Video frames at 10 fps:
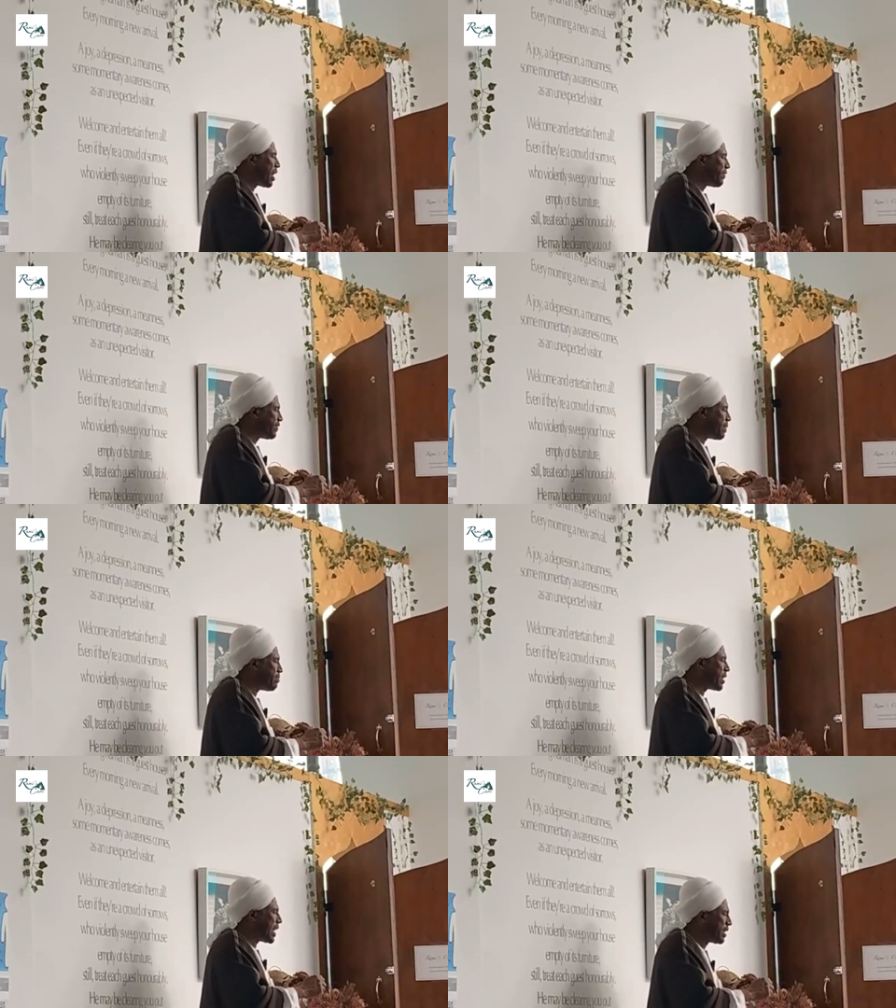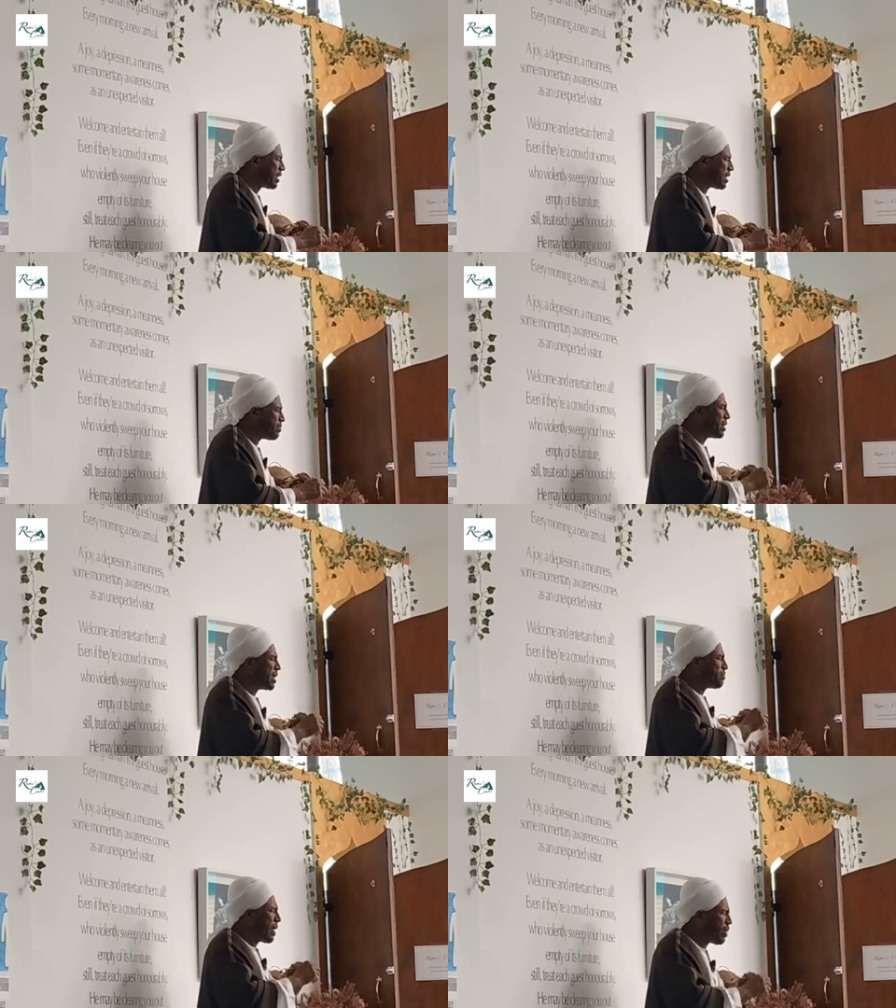love them, cuddle them,
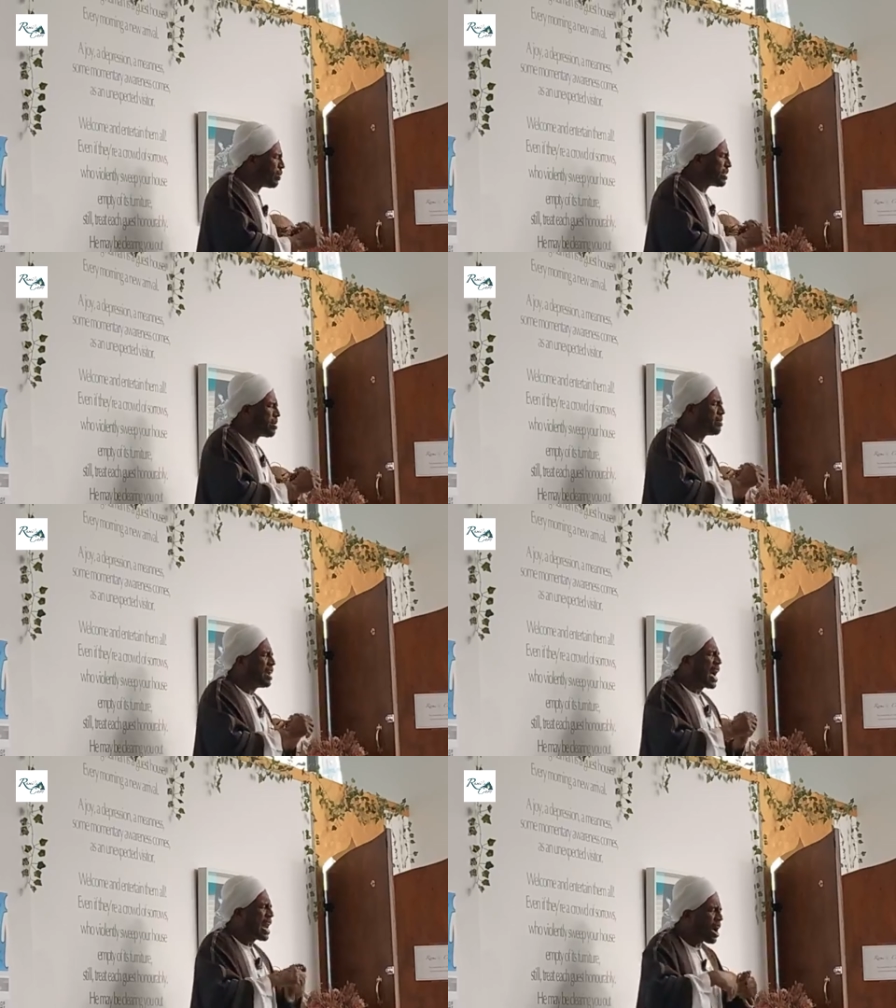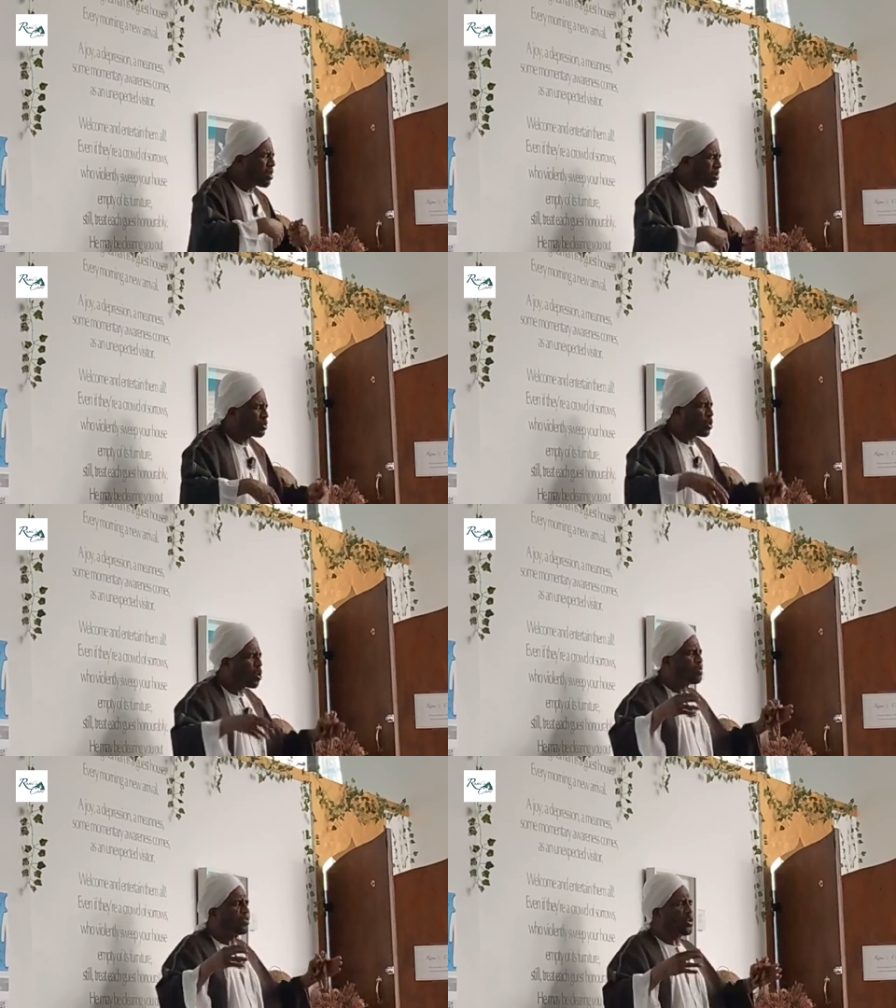play with them, allow them to roam.